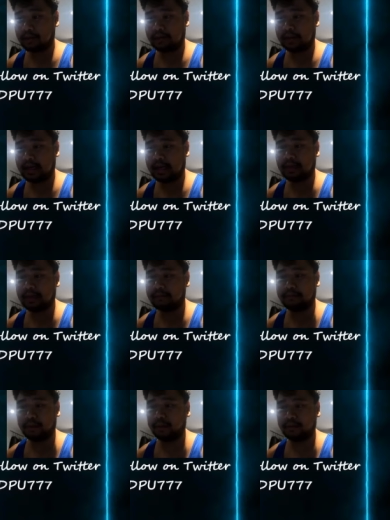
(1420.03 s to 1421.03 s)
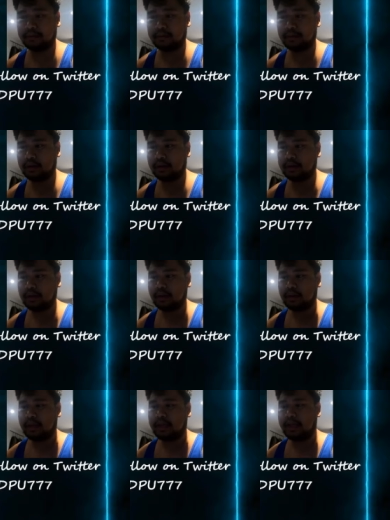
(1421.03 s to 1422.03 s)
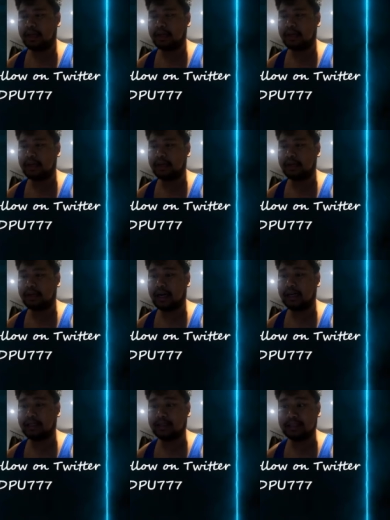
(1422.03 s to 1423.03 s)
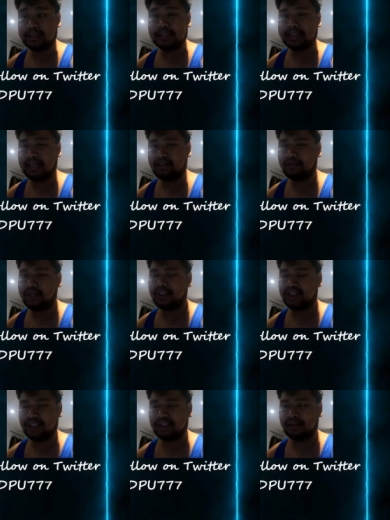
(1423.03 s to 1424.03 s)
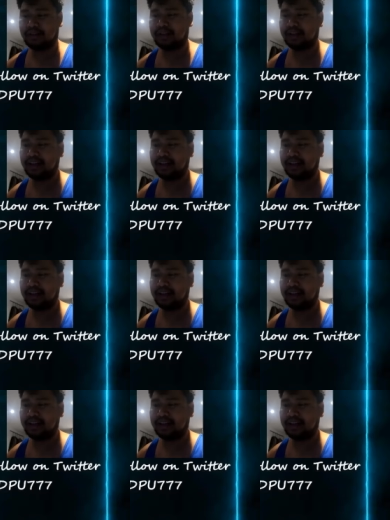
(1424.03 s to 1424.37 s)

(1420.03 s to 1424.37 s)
had a move, and I did save my shield,